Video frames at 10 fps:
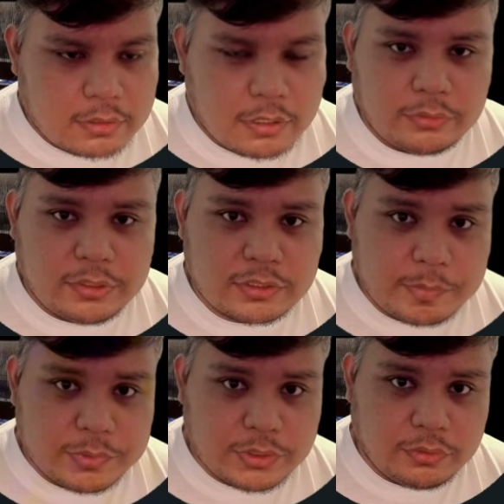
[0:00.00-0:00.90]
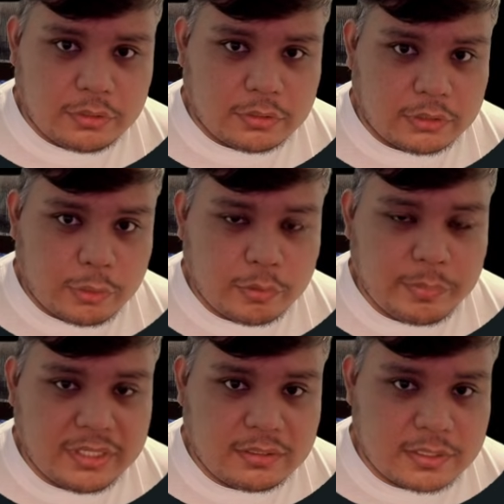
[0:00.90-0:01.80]
On the description, there will
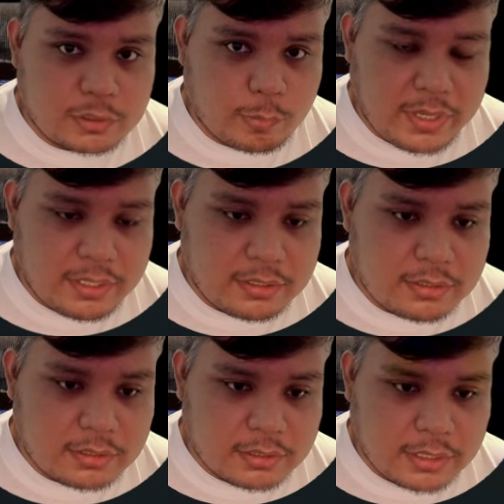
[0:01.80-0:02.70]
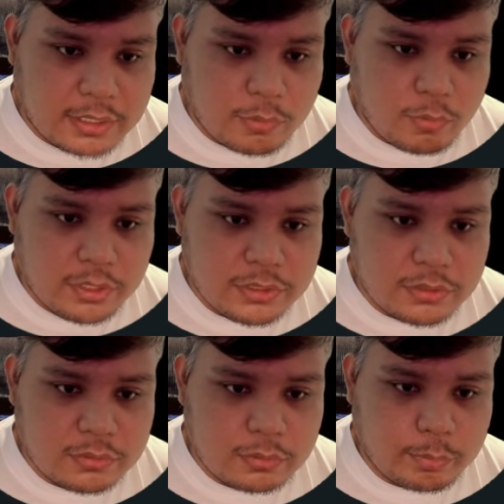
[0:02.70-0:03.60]
be this command, and I want
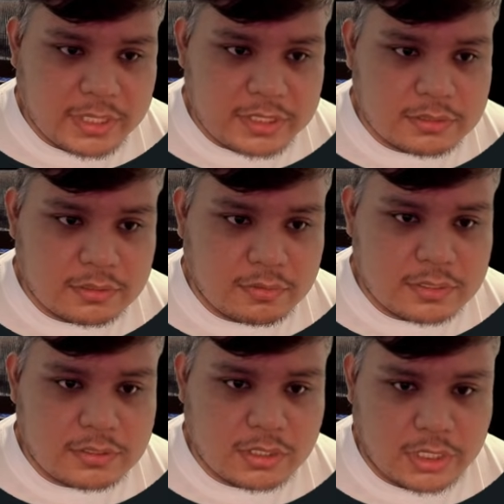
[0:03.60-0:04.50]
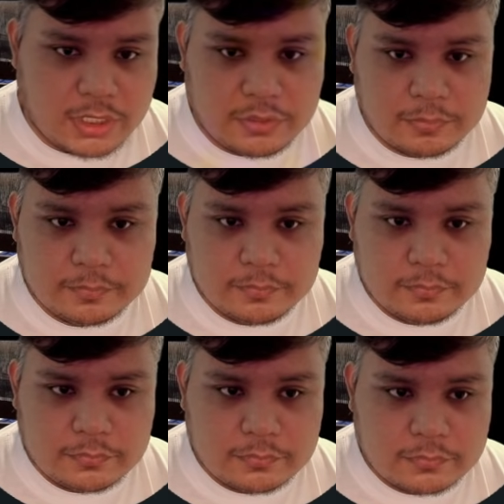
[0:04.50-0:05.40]
you to paste this here.
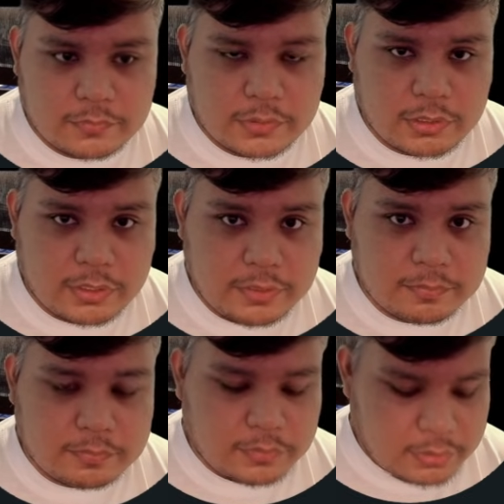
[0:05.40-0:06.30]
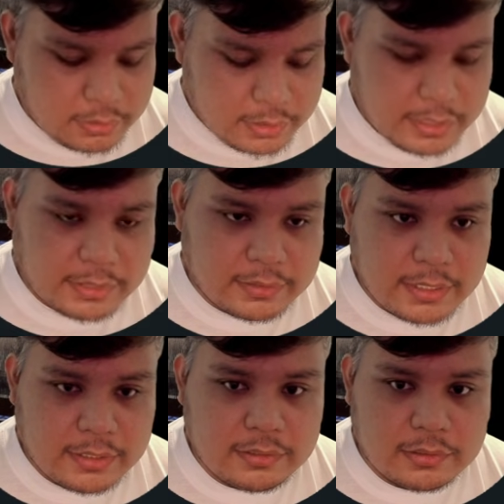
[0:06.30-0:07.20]
All right. And
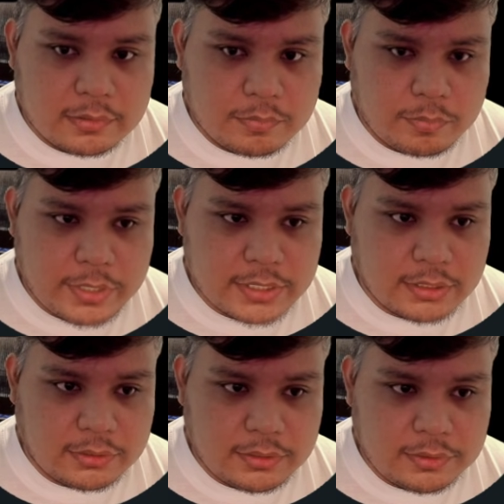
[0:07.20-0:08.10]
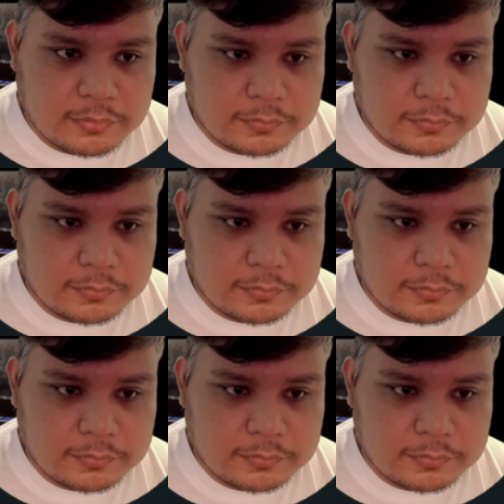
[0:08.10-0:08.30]
then press enter.